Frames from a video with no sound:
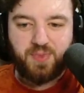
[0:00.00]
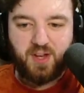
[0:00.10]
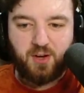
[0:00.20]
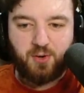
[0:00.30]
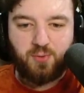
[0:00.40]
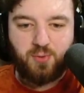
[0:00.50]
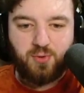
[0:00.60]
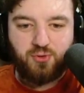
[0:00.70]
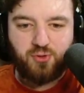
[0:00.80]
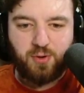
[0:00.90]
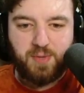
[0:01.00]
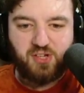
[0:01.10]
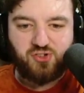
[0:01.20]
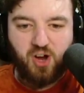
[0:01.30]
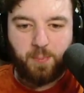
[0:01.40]
Hello. Do you want to
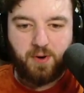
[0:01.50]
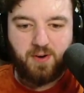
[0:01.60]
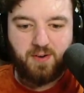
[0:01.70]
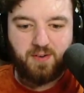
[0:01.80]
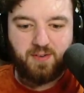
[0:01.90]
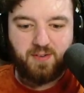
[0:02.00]
meet Chopper?